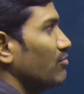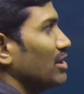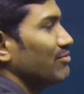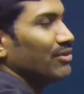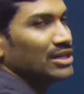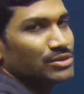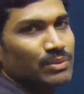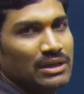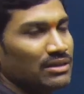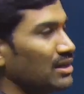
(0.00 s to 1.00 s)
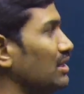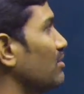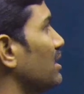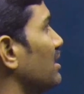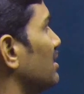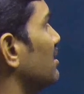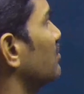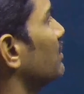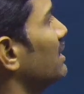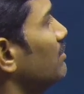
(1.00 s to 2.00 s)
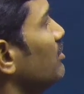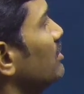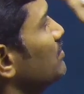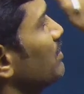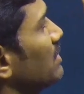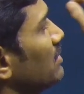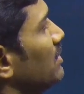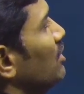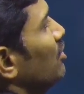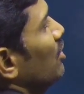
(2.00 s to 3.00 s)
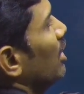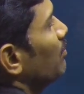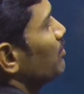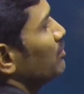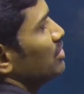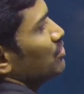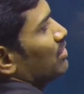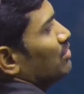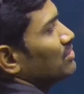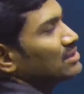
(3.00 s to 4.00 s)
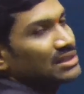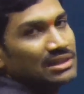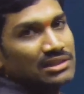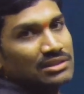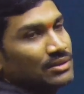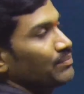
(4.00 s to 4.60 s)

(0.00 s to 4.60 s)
one phosphate. Can you write like this? Forget about this part. Up to this only you just see this.